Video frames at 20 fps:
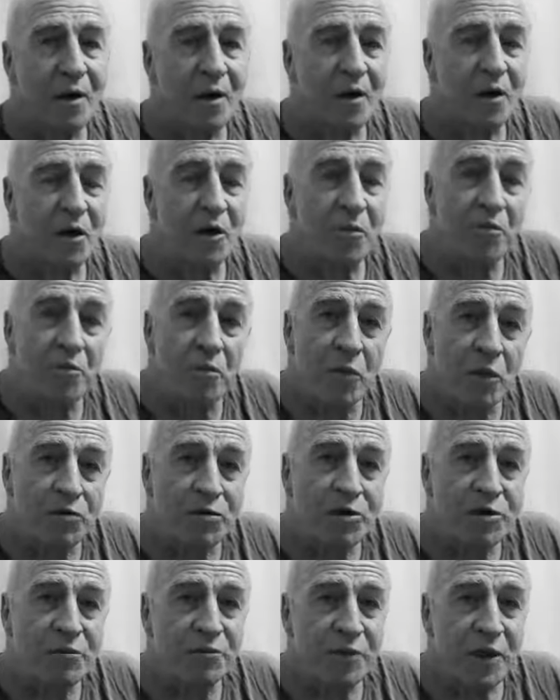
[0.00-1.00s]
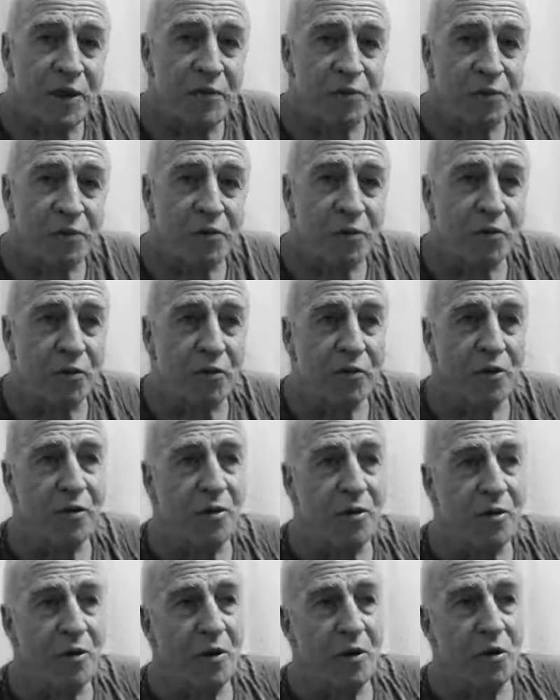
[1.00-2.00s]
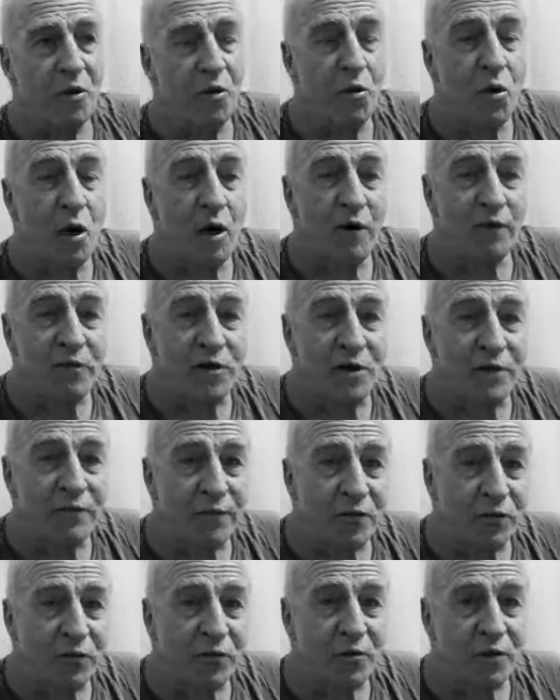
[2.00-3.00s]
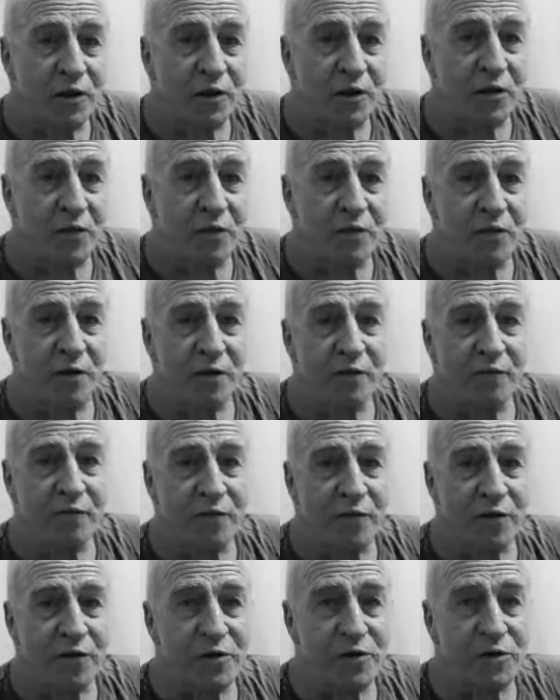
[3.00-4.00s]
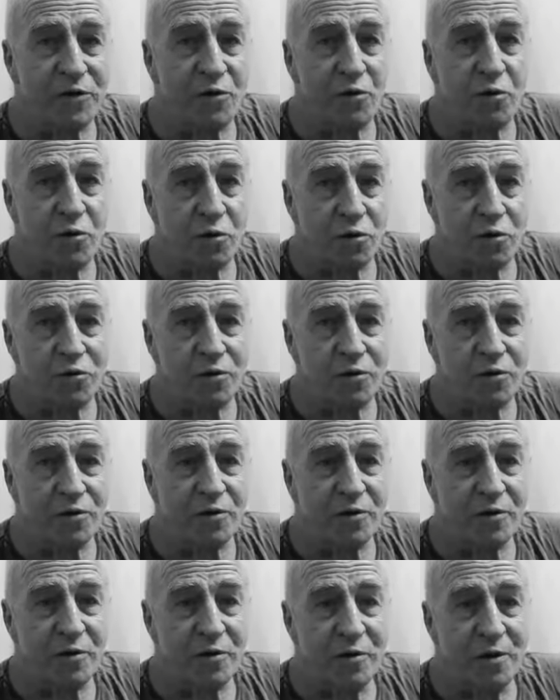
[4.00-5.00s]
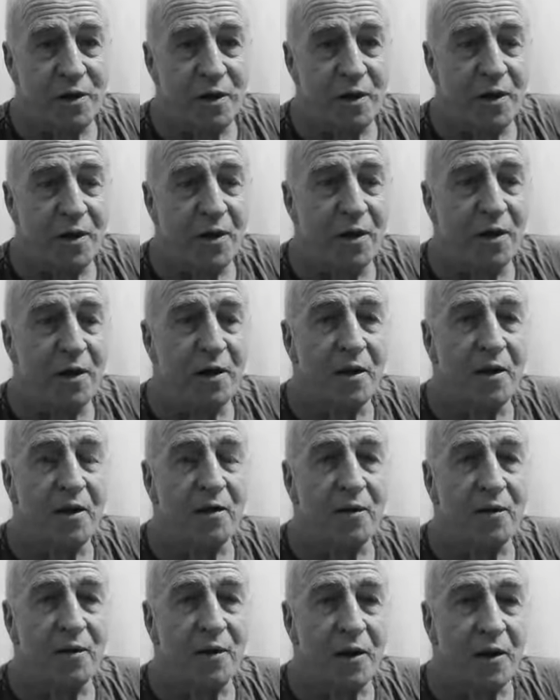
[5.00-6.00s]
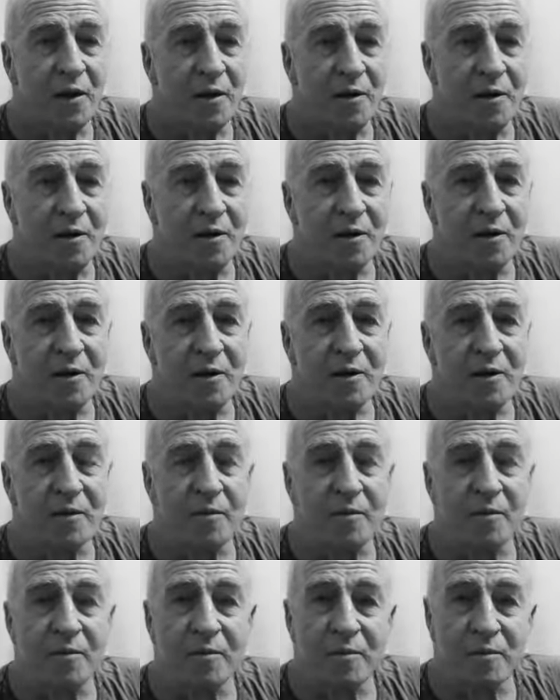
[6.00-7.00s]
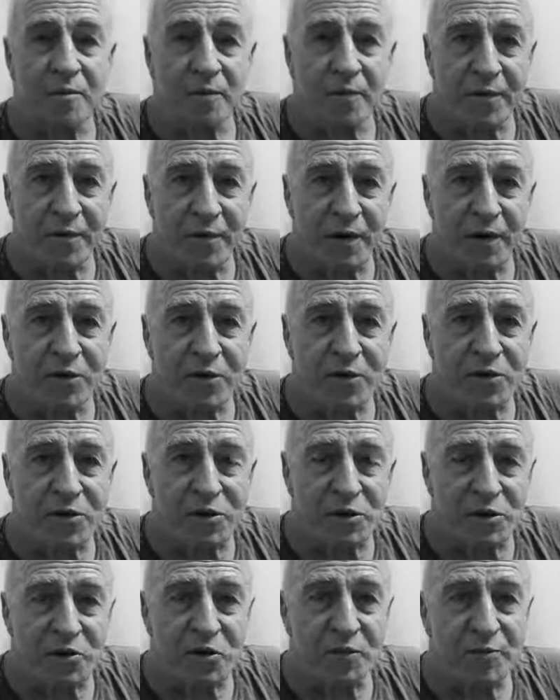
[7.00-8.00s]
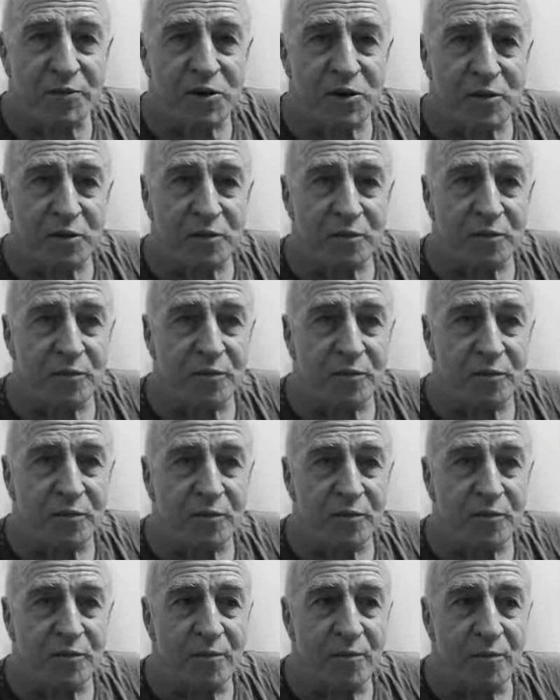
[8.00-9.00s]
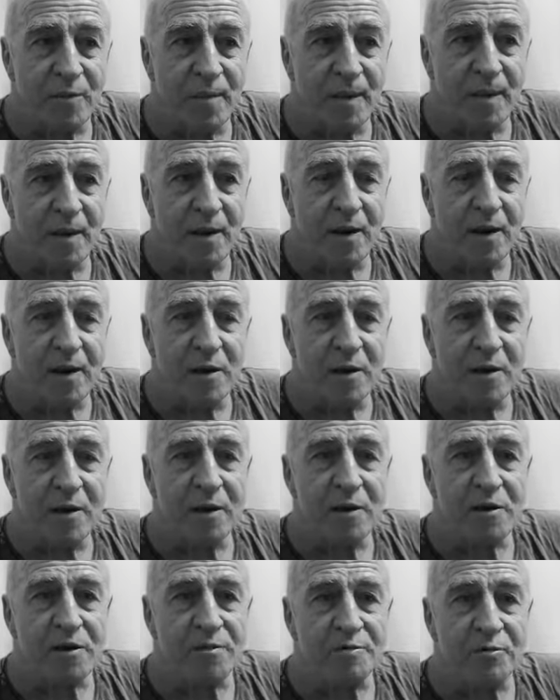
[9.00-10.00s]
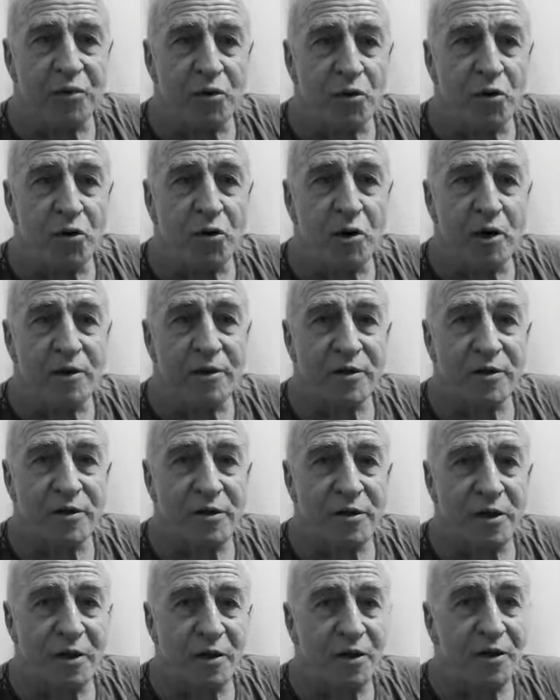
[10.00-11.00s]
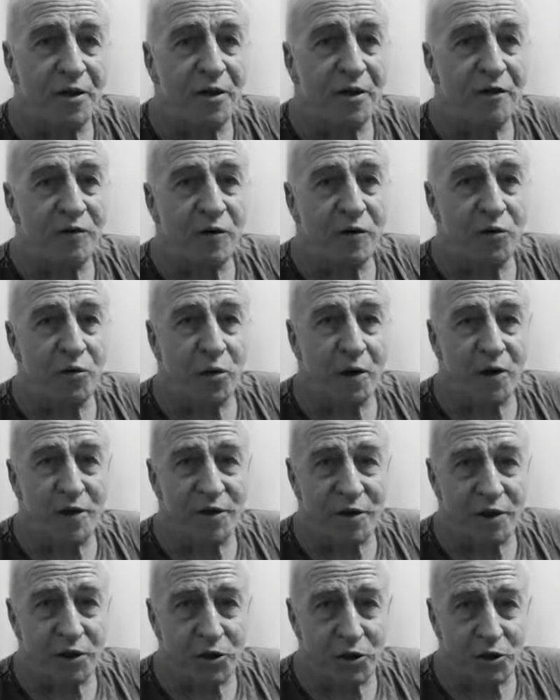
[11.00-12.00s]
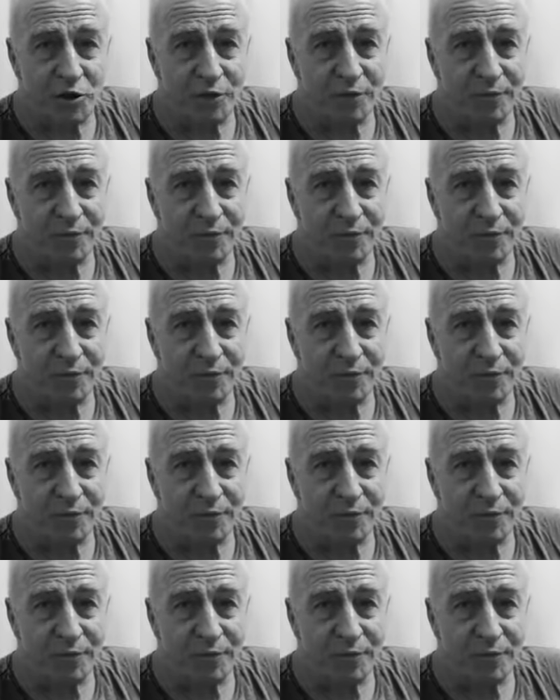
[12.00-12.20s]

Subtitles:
Most people who have difficulty on their first course, the thing that stops them is poor understanding of equalization.